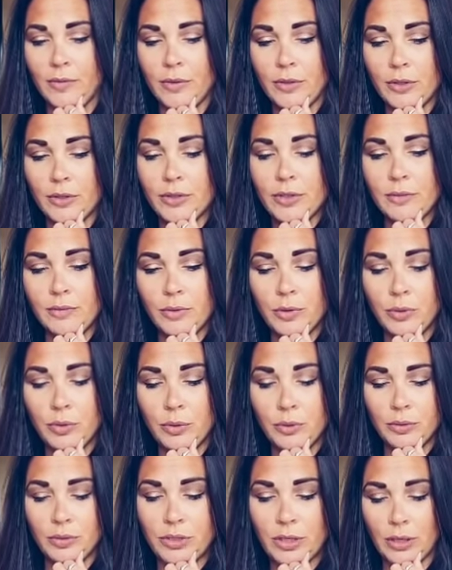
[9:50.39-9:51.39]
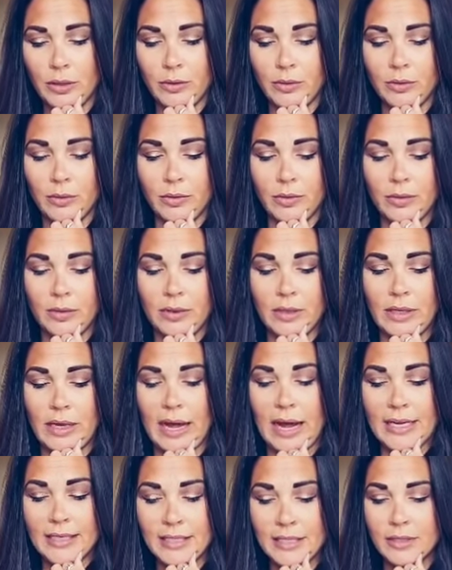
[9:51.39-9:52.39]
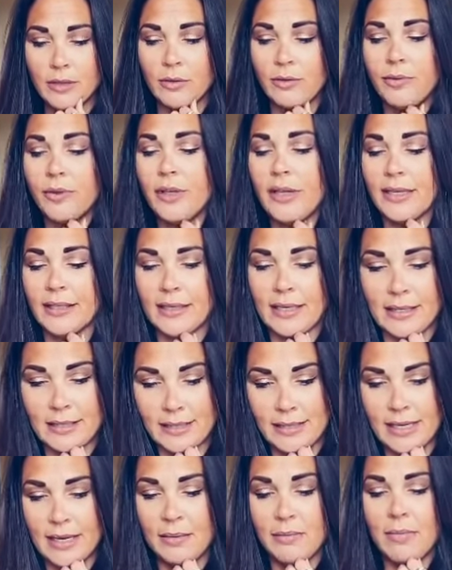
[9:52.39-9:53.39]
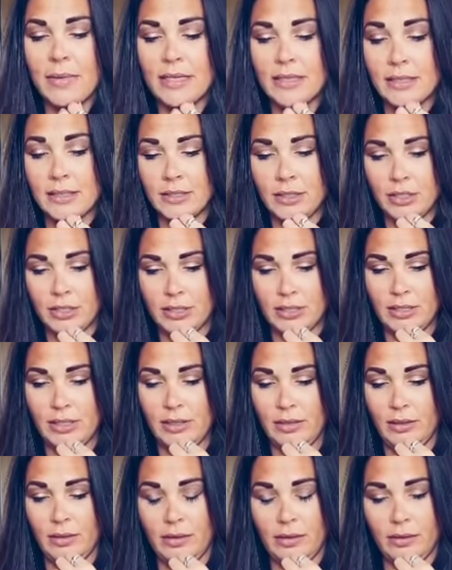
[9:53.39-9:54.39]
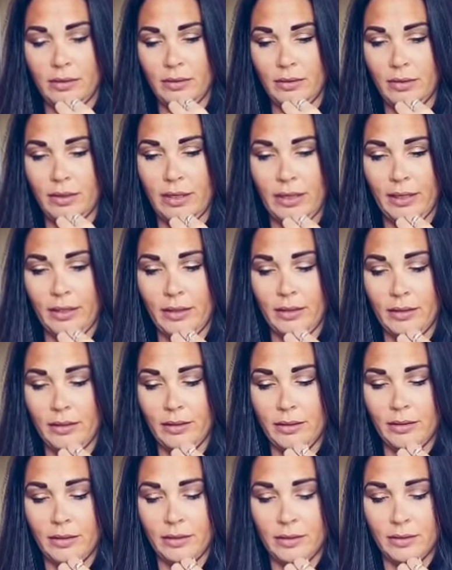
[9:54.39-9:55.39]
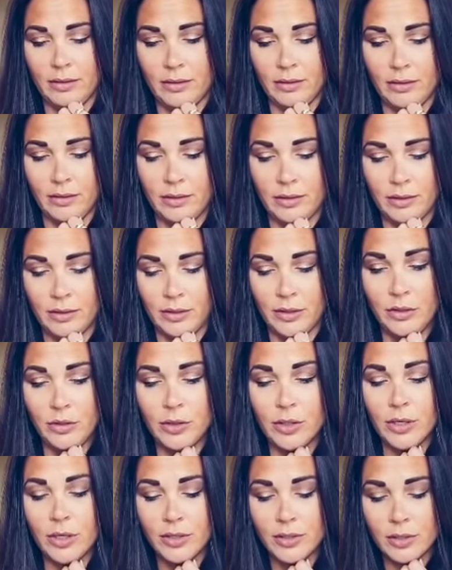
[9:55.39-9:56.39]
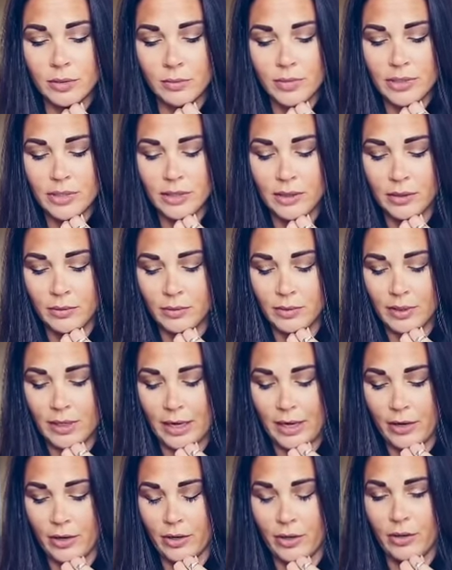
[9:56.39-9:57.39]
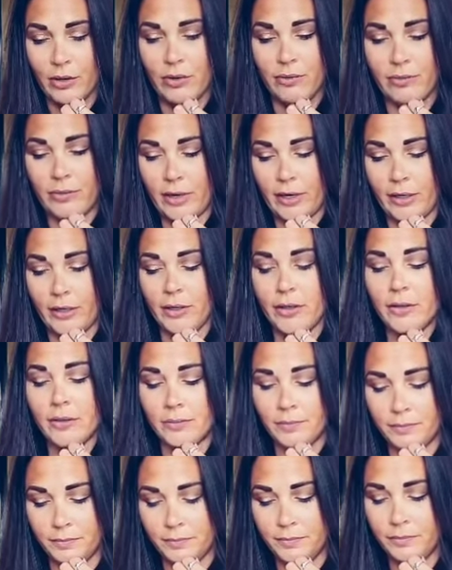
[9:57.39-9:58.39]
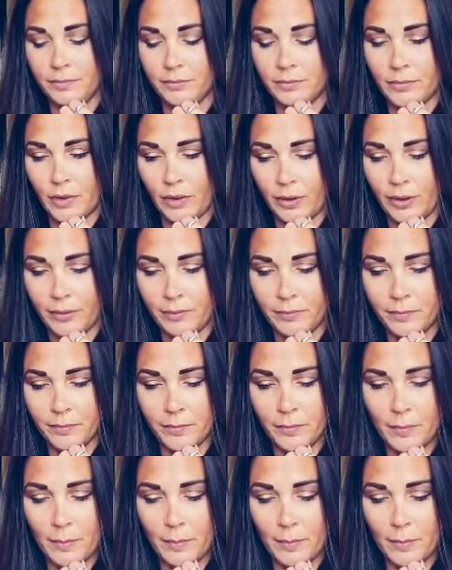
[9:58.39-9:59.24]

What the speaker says: For those of you who don't, I still feel like that same message is here, okay? You could also be dealing with air or fire. All right.